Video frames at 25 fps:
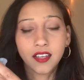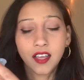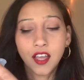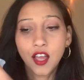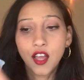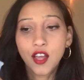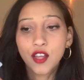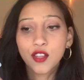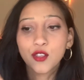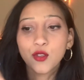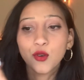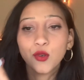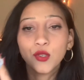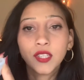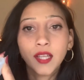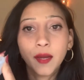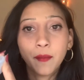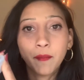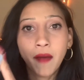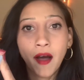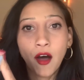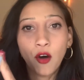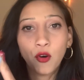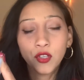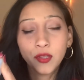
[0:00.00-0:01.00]
so the
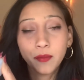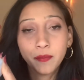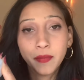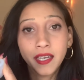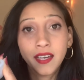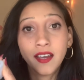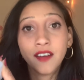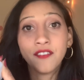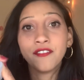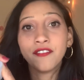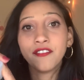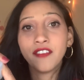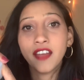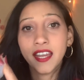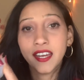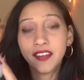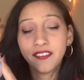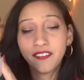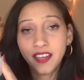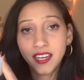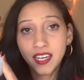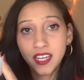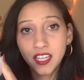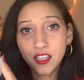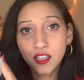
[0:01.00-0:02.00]
mouth become
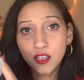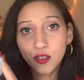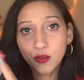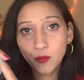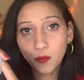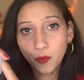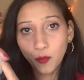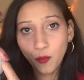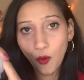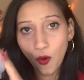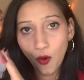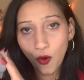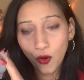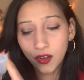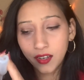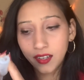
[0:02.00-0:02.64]
very small,